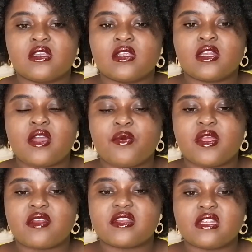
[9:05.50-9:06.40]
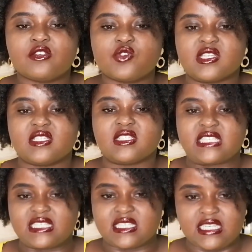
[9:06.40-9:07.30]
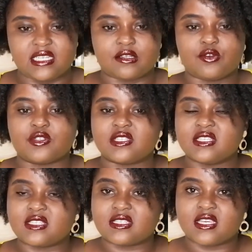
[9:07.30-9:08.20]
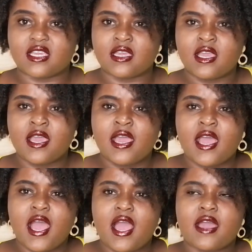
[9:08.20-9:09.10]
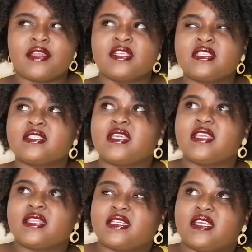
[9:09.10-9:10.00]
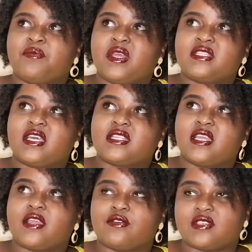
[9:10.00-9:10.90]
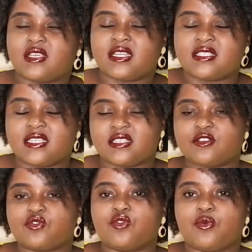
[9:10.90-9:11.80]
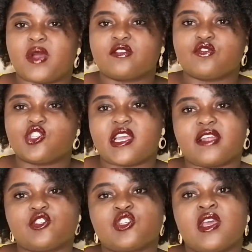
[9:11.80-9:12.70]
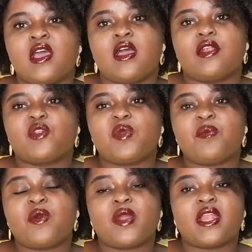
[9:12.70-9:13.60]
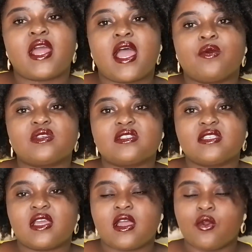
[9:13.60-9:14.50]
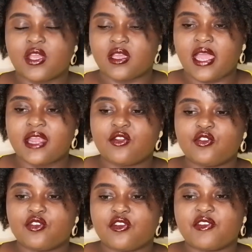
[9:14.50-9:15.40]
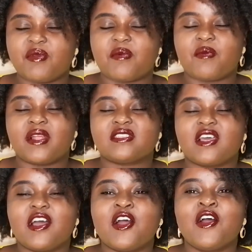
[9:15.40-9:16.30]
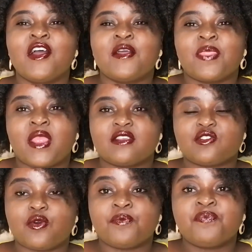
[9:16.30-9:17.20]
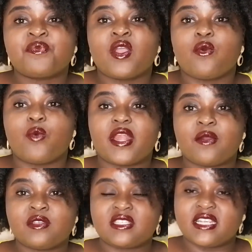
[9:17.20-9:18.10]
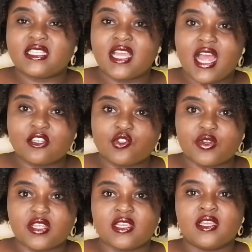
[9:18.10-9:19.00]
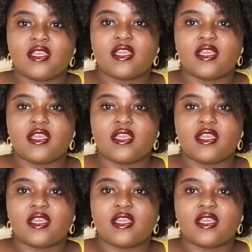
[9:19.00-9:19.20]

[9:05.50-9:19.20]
now we are in 2016, because this is the year that I met that guy, because I had started to go back to church. Remember when I was, okay, I know you don't remember, but so when I was dating Anthony,